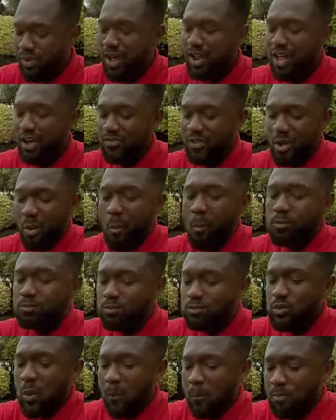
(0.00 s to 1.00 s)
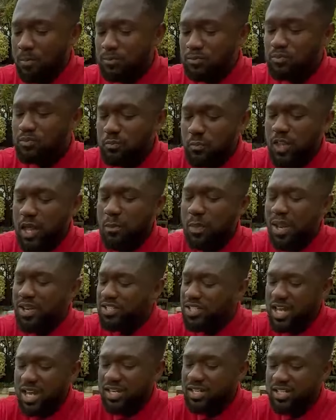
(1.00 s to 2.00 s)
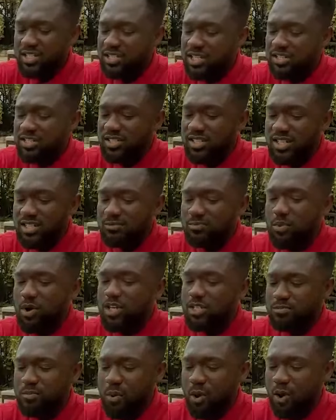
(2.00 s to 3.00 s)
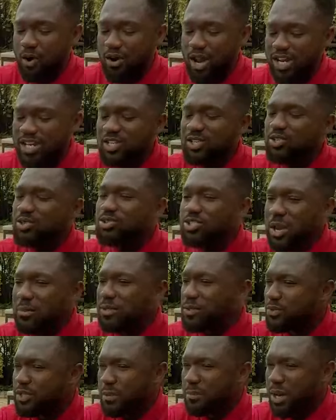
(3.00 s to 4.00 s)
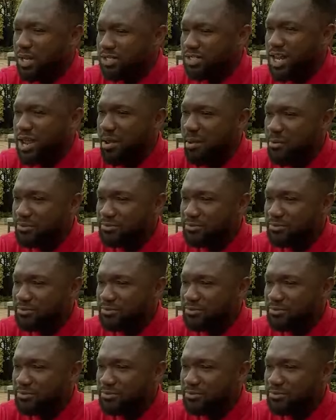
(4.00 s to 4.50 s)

I love that. Yeah. The plantain is sitting, it's, it's bald. I need to do something with the plantain. You